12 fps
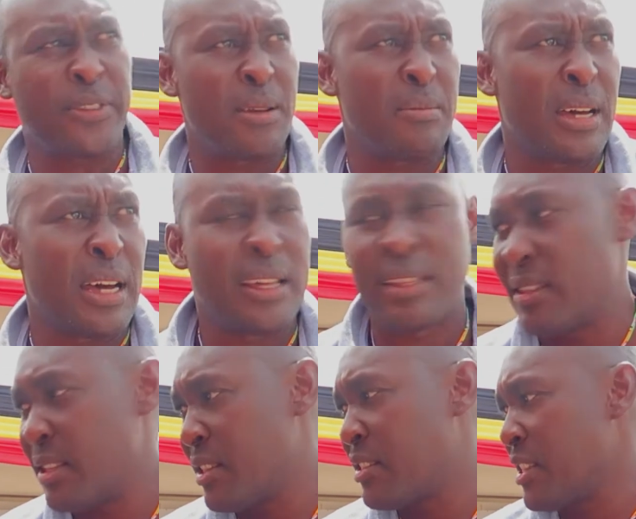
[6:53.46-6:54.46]
from uh, the,
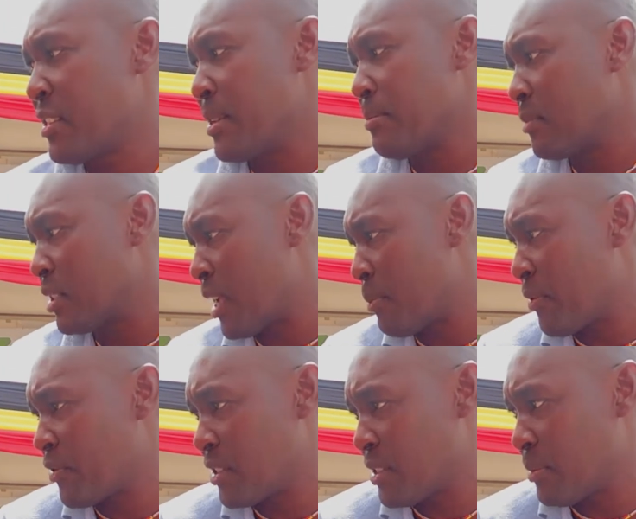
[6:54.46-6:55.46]
the system, the type
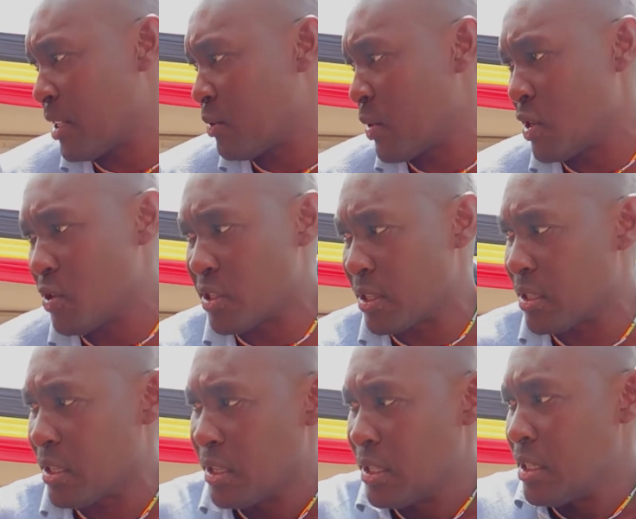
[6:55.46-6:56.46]
of system that we are using,
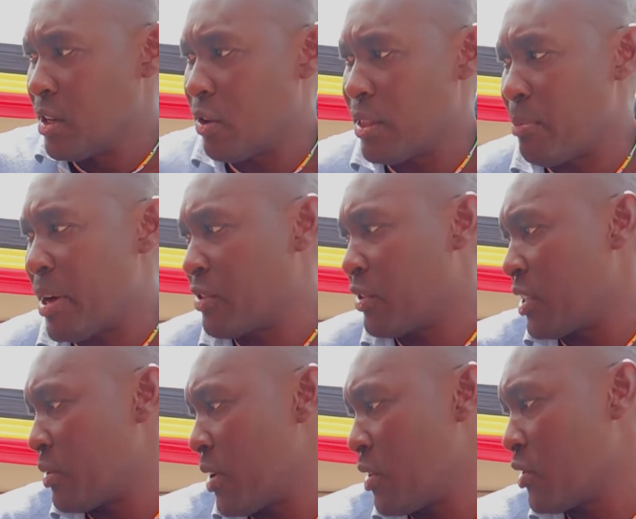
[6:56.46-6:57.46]
mm. or the batteries
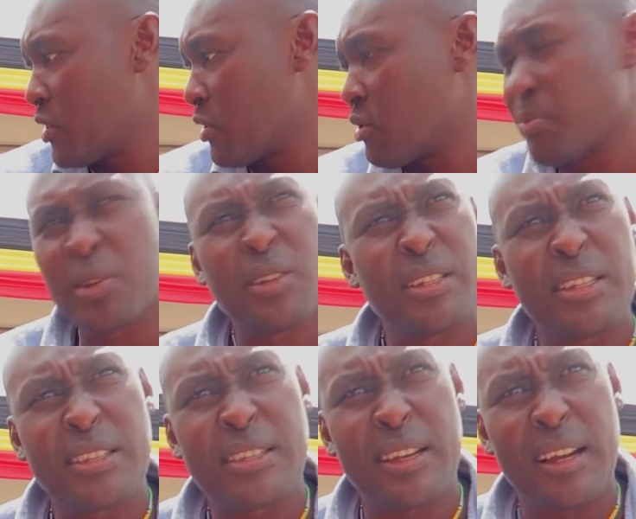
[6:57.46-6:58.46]
that we are using to build
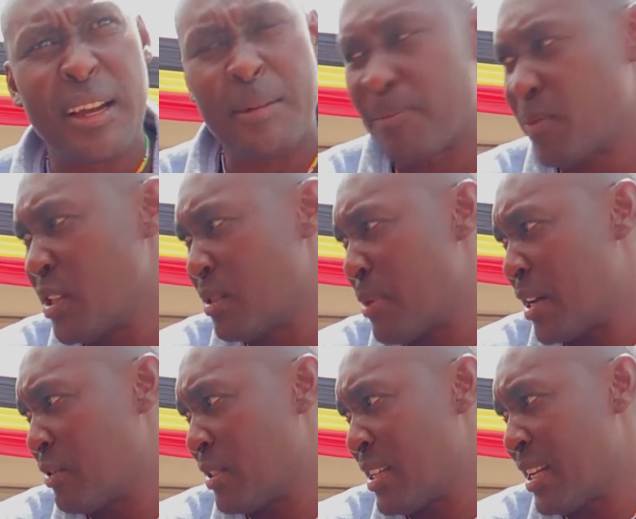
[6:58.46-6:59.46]
this, uh, these
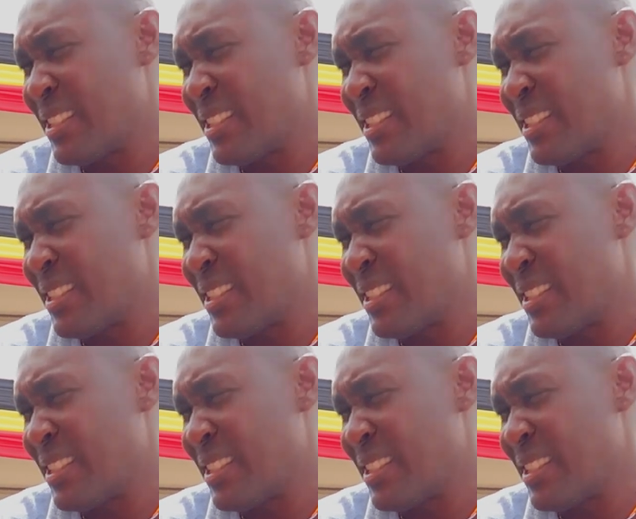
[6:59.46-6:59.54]
batteries. These are